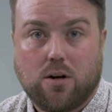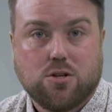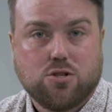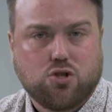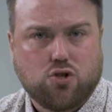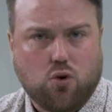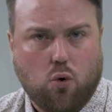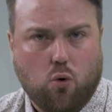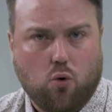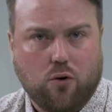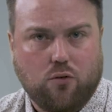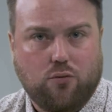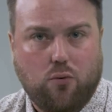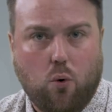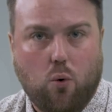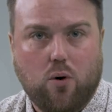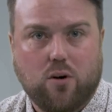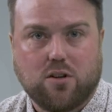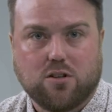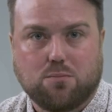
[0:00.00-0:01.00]
Store and
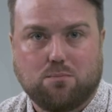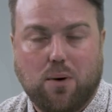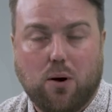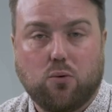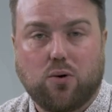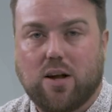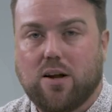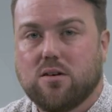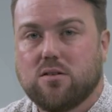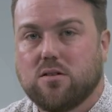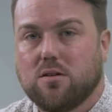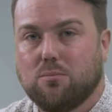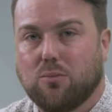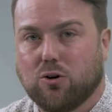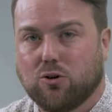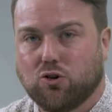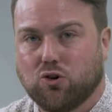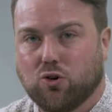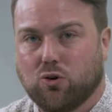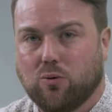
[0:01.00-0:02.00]
forward is built into the
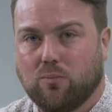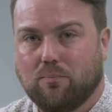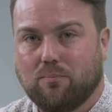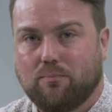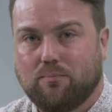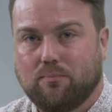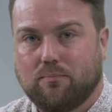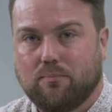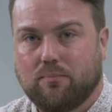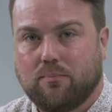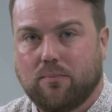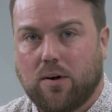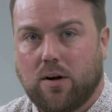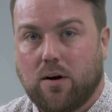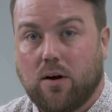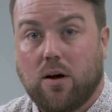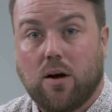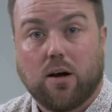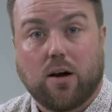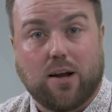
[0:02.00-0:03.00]
module.
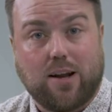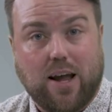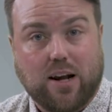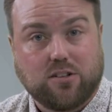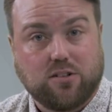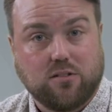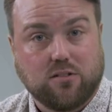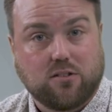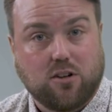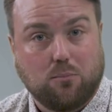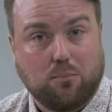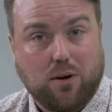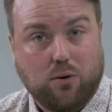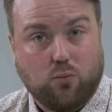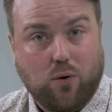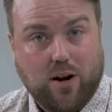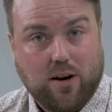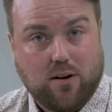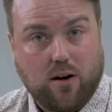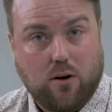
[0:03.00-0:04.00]
Connections can be
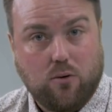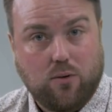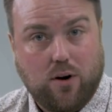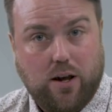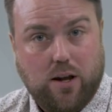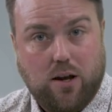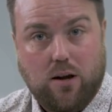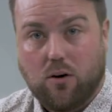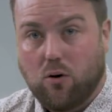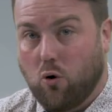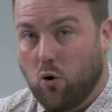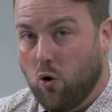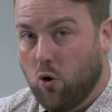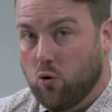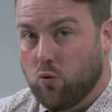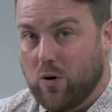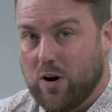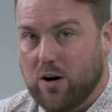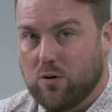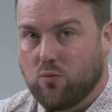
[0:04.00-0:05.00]
read-only
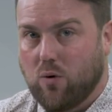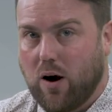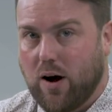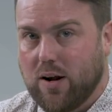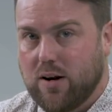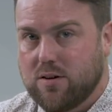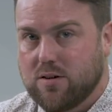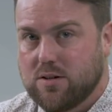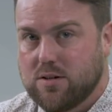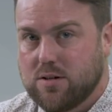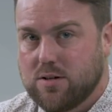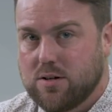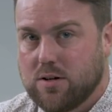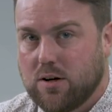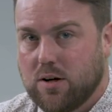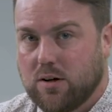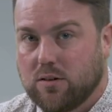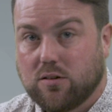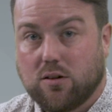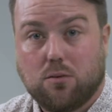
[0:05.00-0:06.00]
or read-write,
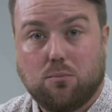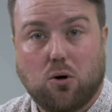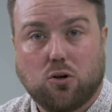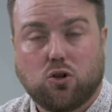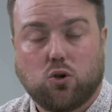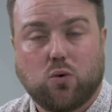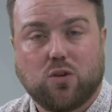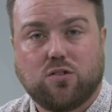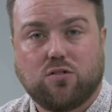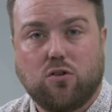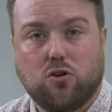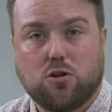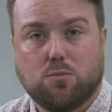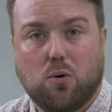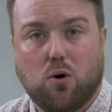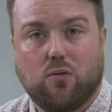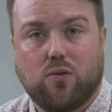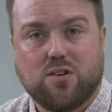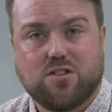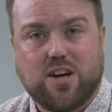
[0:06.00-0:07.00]
so the module is
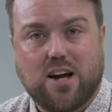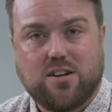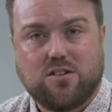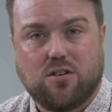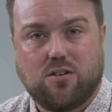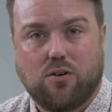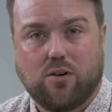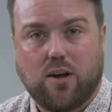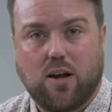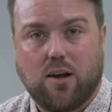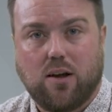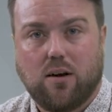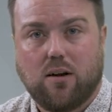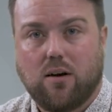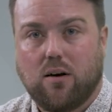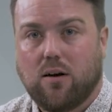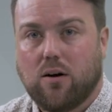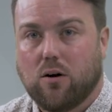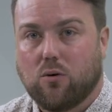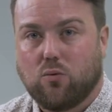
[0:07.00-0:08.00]
suitable for data logging,
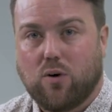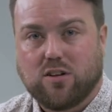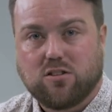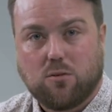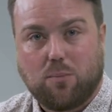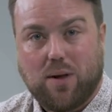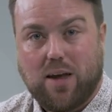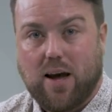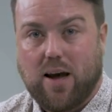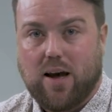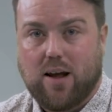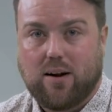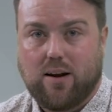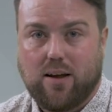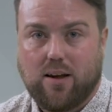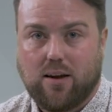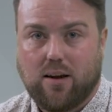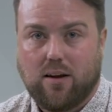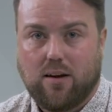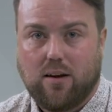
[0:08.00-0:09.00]
recipe
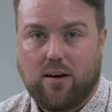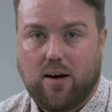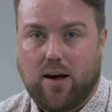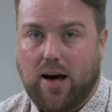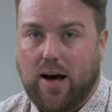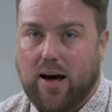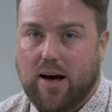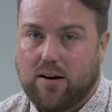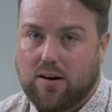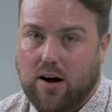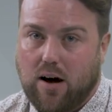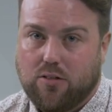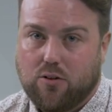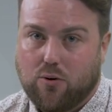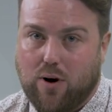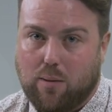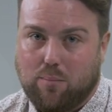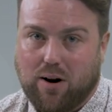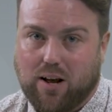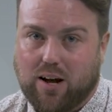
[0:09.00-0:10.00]
handling, and
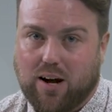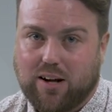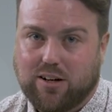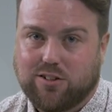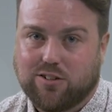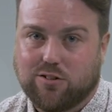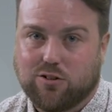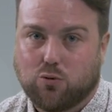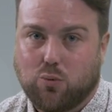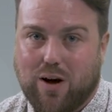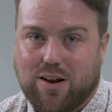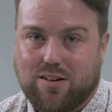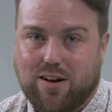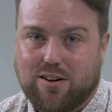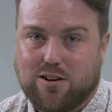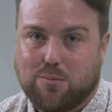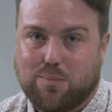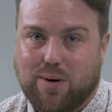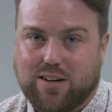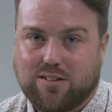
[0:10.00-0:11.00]
other applications where
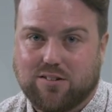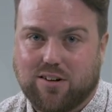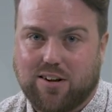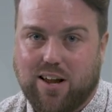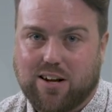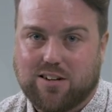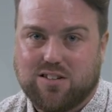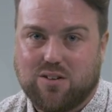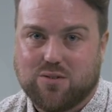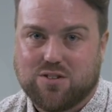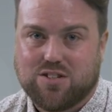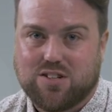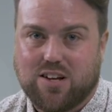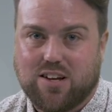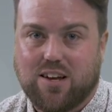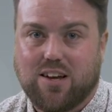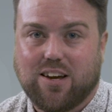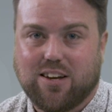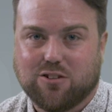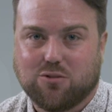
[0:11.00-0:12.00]
database
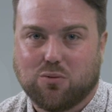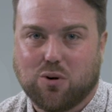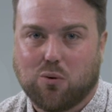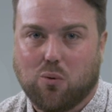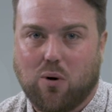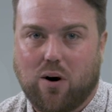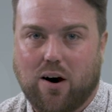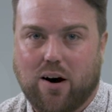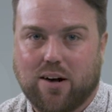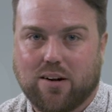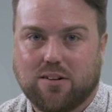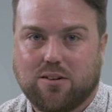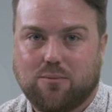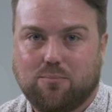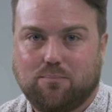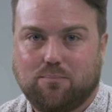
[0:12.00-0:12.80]
connectivity is required.